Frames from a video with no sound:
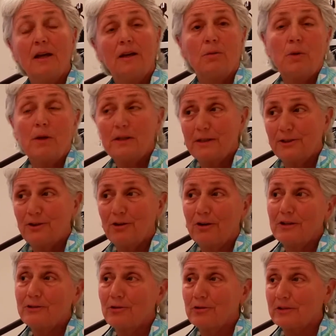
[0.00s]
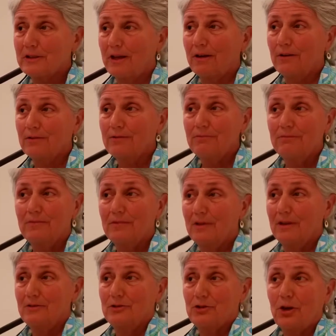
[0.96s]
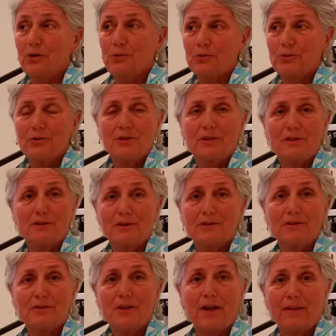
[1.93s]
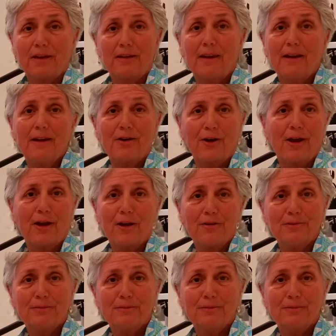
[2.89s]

Well, and your ultrasound shows that there's nothing there now.